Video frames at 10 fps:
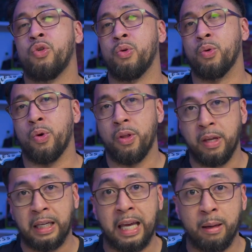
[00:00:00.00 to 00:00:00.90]
to
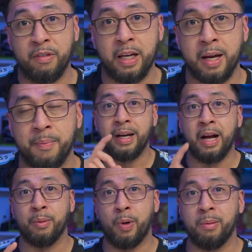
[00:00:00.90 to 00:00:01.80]
the K V M.
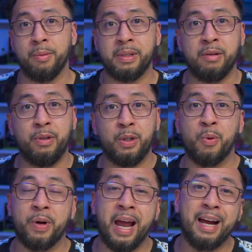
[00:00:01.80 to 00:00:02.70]
Now the problem is if you
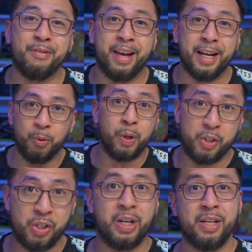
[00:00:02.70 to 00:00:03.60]
don't have that,
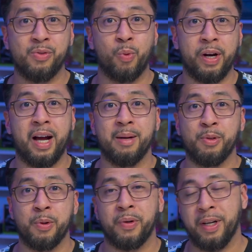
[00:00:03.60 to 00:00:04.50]
which is what I'm
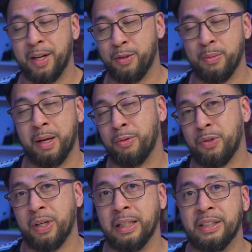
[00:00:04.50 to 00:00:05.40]
doing right now to be able
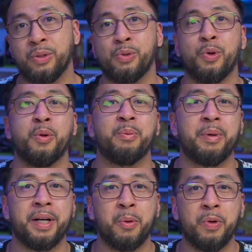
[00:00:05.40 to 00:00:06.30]
to at least control
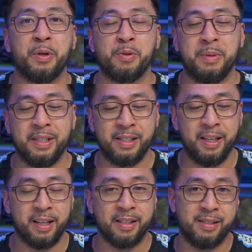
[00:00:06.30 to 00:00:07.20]
my Windows P C,
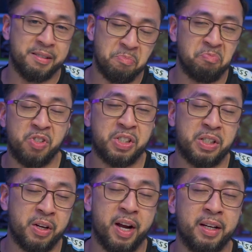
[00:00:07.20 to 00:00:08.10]
is just
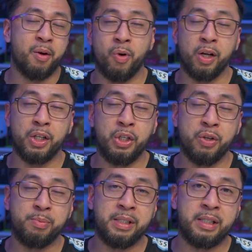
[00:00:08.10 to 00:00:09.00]
connect a regular U
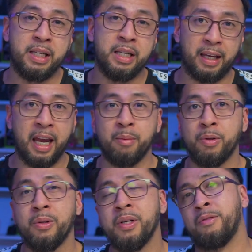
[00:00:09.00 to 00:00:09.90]
S B C
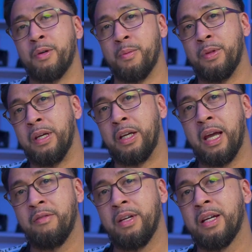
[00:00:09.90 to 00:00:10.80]
cable from the
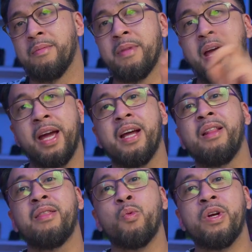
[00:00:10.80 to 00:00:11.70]
K V M
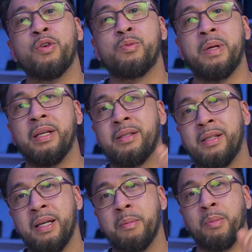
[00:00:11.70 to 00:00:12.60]
and the Windows P
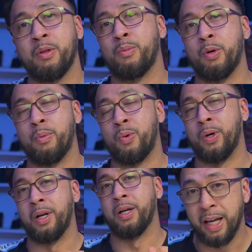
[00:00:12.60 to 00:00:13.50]
C motherboard
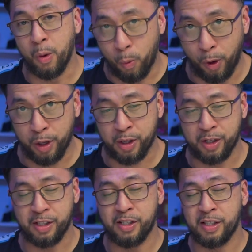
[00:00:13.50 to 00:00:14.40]
port. It
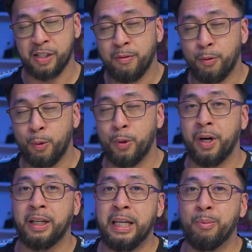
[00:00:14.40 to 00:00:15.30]
works
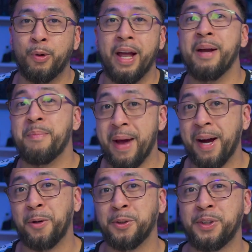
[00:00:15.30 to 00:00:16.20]
for keyboard and
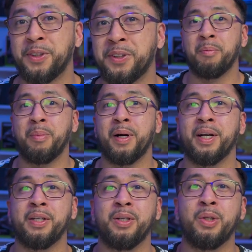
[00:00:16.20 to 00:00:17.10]
mouse,
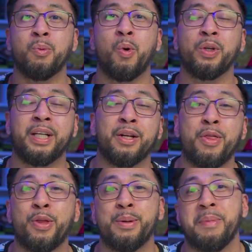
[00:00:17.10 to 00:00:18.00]
but you won't get a
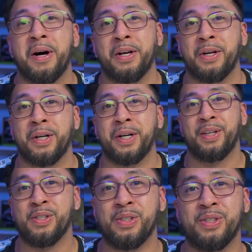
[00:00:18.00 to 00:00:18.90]
third monitor
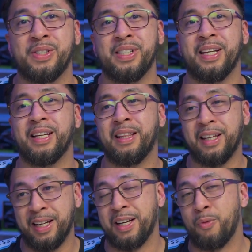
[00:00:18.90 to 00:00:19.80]
because
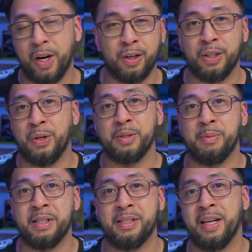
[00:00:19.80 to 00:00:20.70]
the regular U S
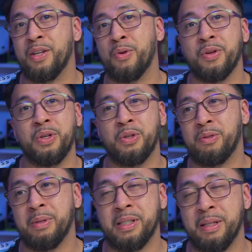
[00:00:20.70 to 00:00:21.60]
B C and U S
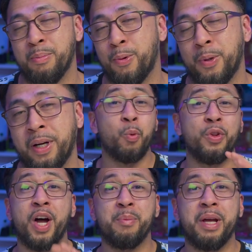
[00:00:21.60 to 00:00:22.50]
B C port will
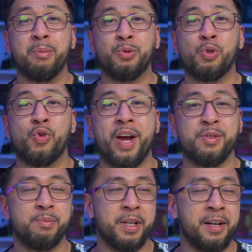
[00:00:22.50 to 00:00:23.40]
not be able to
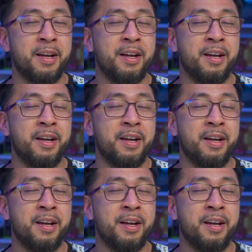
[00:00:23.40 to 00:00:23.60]
transmit